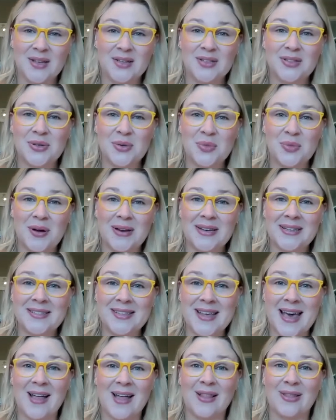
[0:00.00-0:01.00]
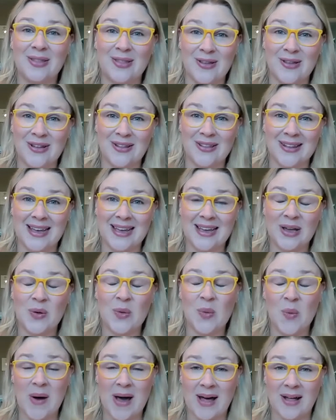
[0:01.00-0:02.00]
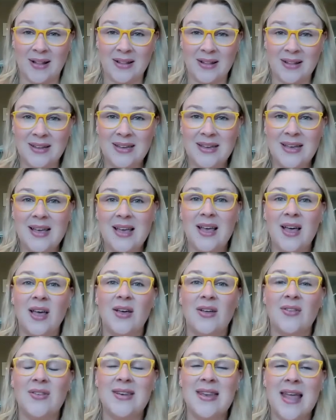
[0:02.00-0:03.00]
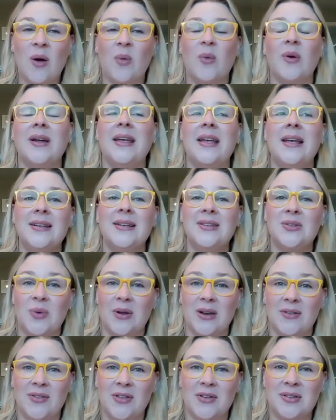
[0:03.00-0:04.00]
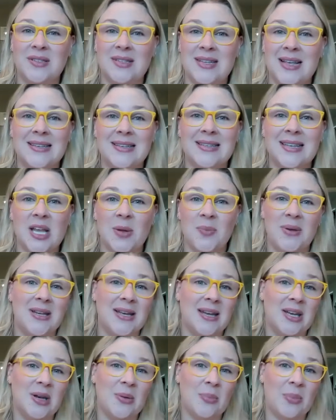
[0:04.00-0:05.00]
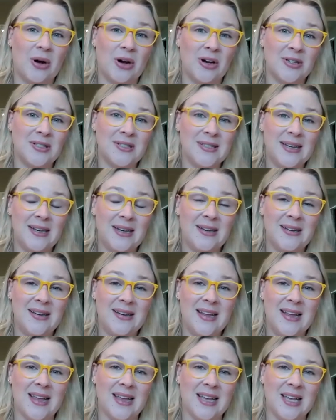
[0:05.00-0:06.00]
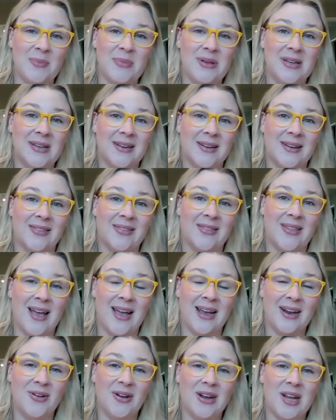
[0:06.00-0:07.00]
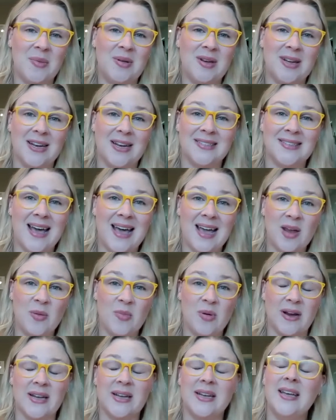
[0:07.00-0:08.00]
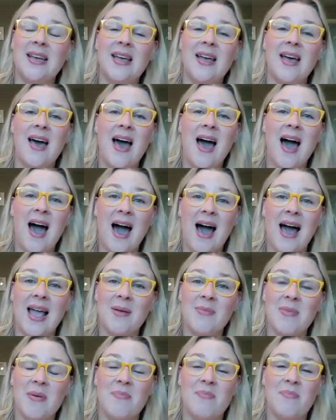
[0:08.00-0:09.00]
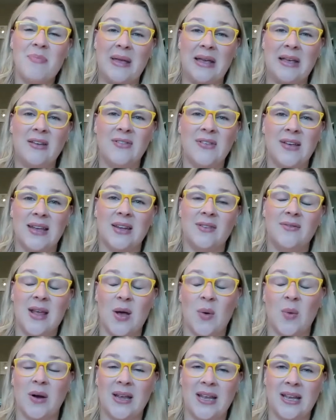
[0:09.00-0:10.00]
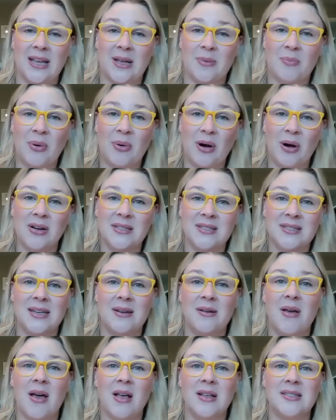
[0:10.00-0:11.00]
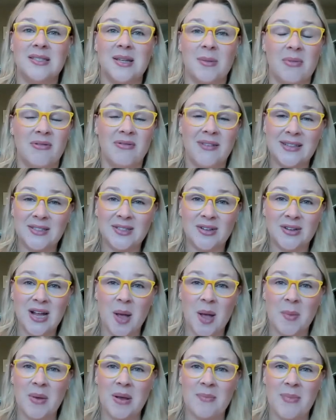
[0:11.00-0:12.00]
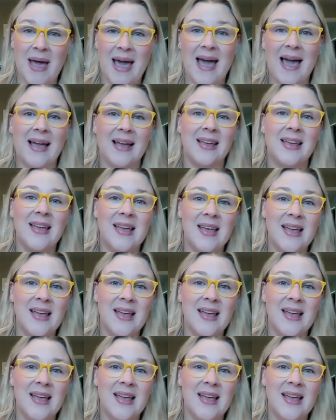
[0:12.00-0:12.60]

So what does that look like? Well, networking is one of those things that can be done in person. It can be done online, or it can be done as a hybrid. I'm a big fan of networking in person. Some events are coming back.